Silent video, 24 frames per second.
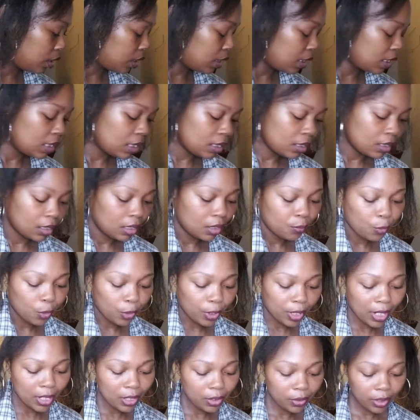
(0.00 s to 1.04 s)
Anything where
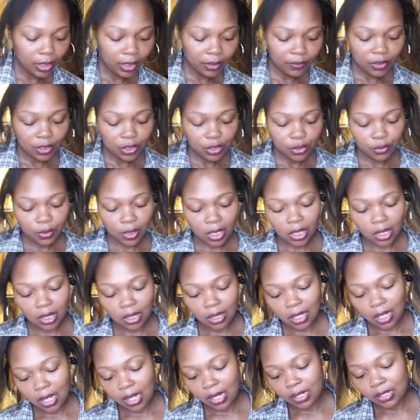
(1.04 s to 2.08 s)
I don't have to do a
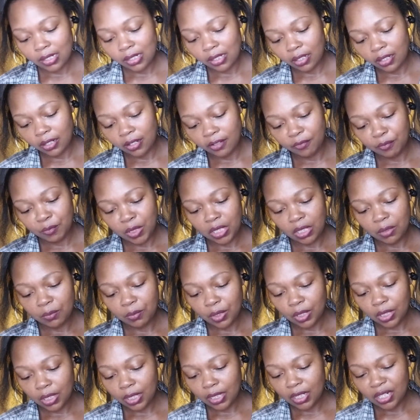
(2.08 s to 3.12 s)
lot of
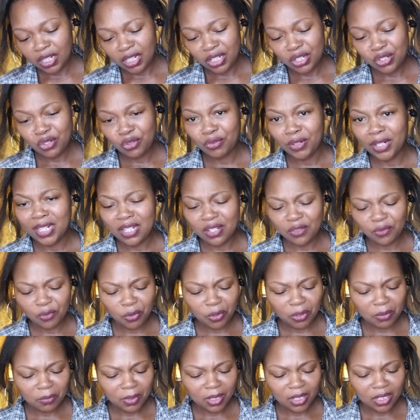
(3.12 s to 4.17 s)
manipulating,
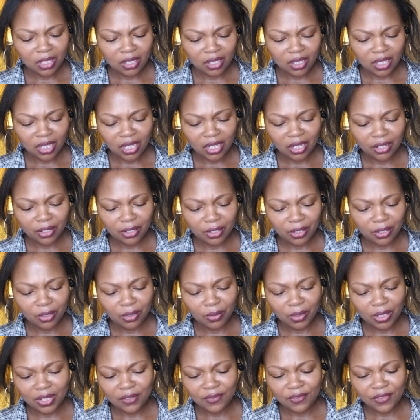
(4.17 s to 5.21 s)
transforming hair,
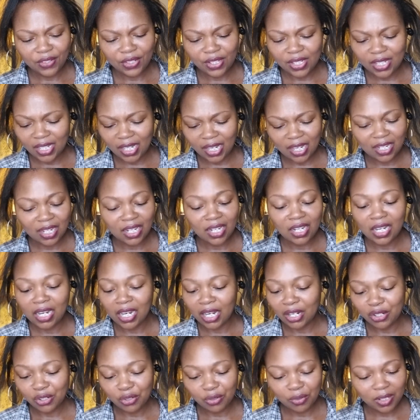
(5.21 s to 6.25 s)
it's just kind of
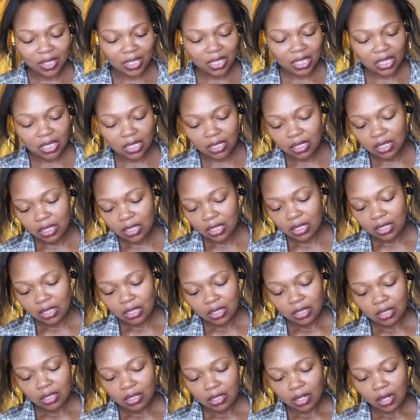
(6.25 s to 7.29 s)
naturally
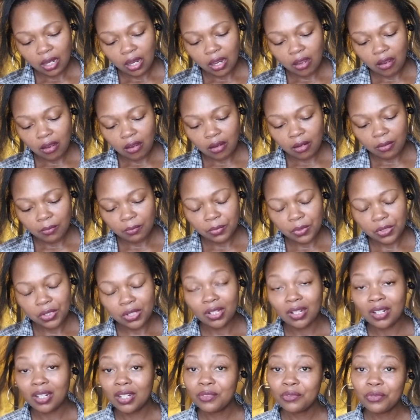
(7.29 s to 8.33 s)

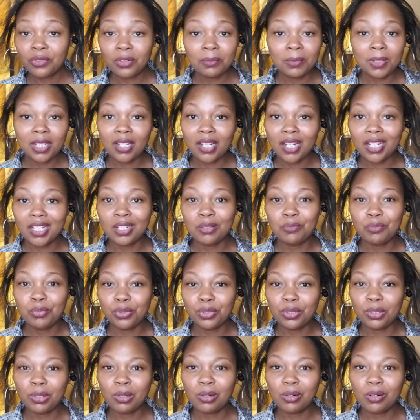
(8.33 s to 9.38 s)
done for me. I can put
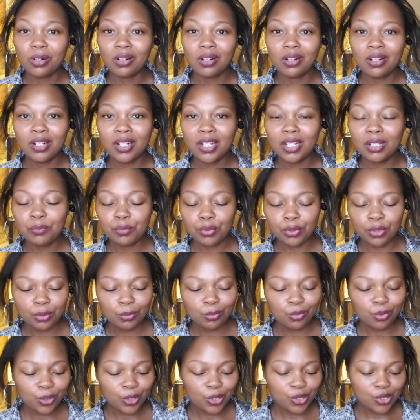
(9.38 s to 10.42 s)
her on, put a
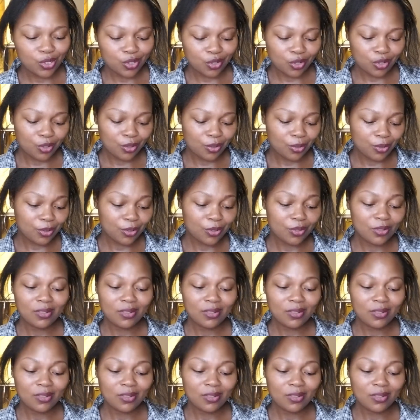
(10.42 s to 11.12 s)
brush to her,